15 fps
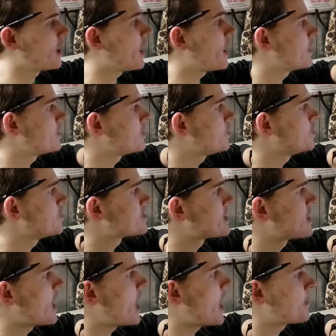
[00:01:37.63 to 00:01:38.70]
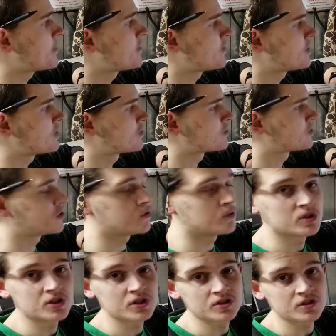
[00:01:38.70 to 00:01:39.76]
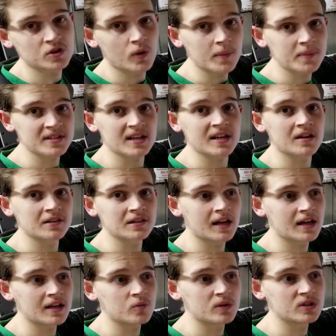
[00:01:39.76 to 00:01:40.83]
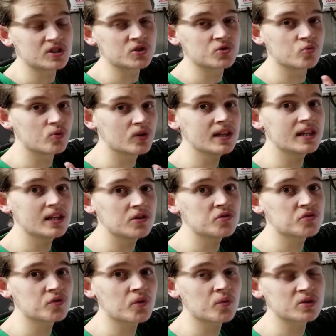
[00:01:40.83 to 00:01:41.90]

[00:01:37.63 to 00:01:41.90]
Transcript: I use App Inventor 2, which is a website online which is really useful,